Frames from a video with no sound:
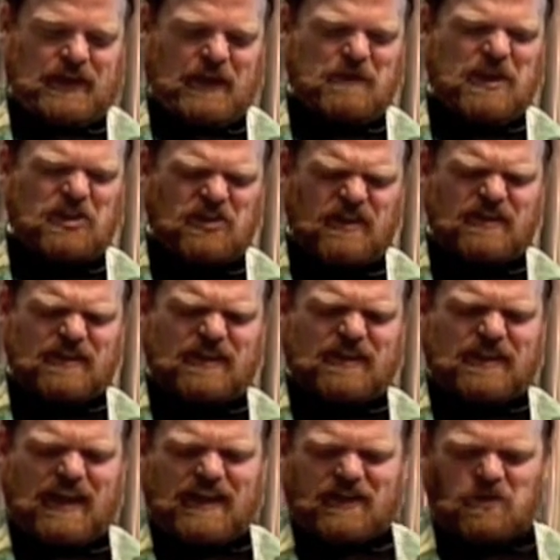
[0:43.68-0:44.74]
I mean,
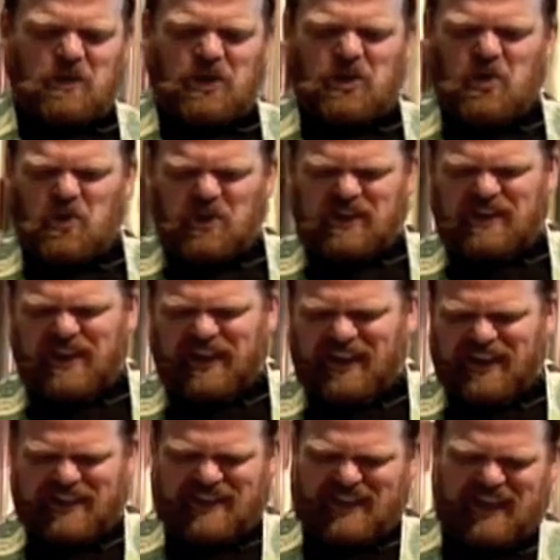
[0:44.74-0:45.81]
Jesus as one who was not
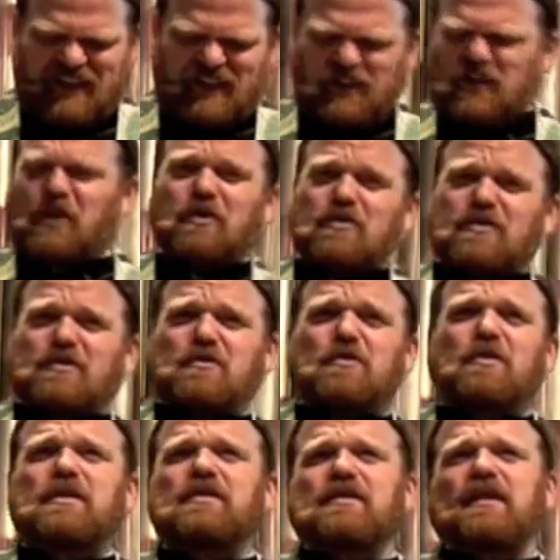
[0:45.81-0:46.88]
content to coast
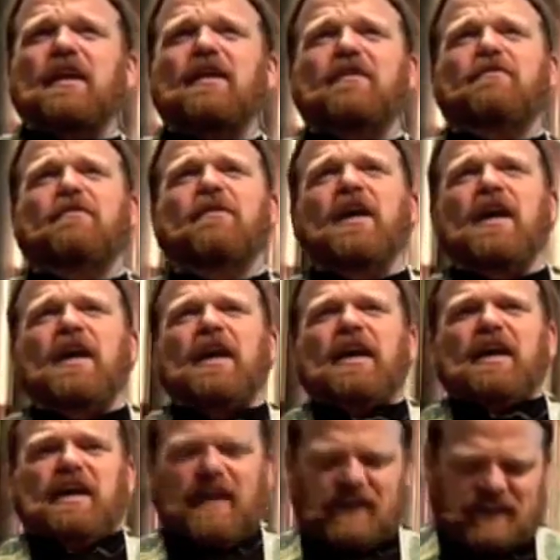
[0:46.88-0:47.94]
through his
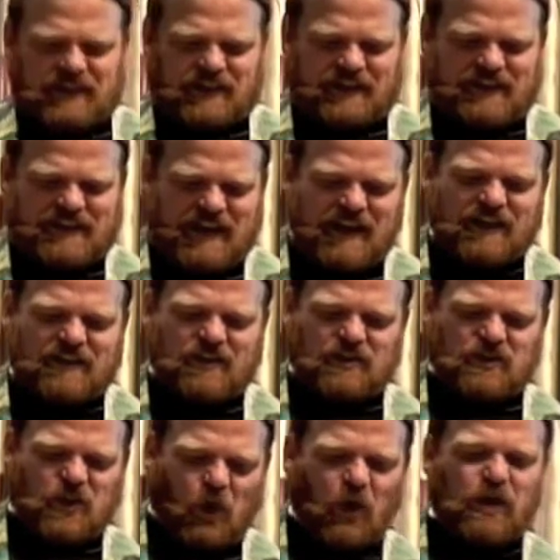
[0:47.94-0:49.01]
life, not content to
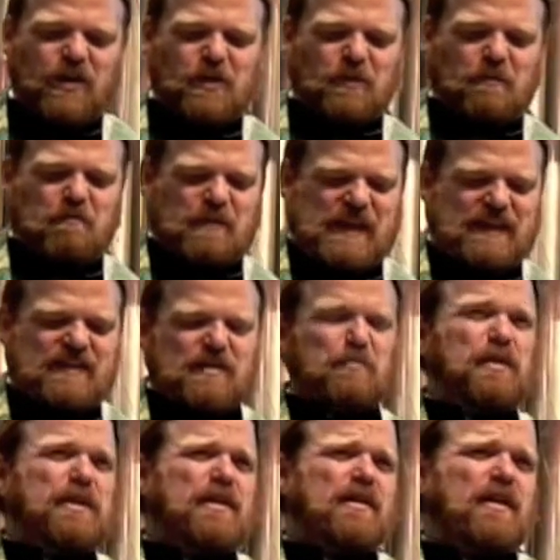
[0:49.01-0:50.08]
toil
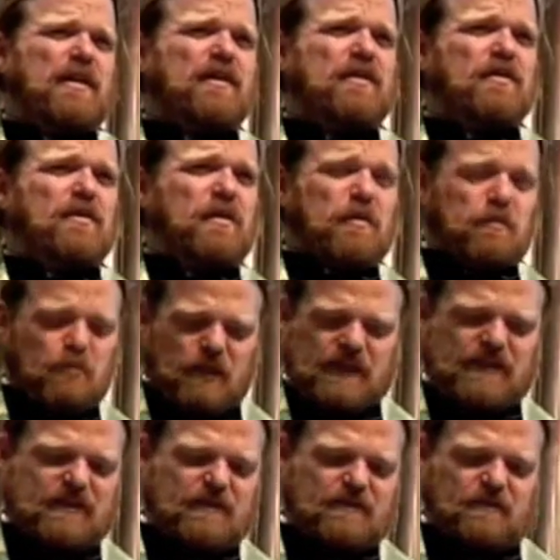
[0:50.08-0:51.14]
peaceably under an
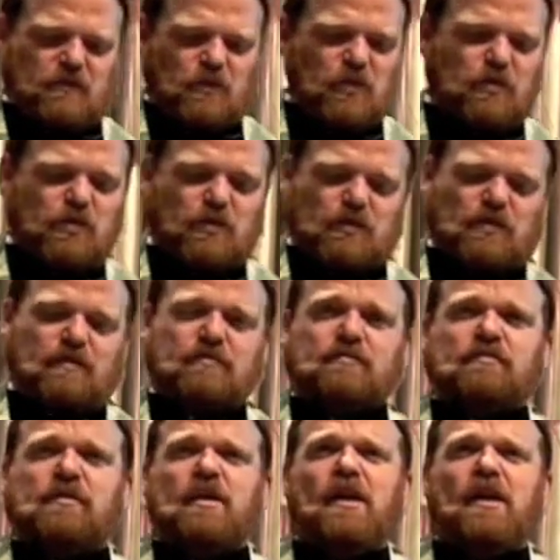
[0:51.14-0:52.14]
oppressive rule,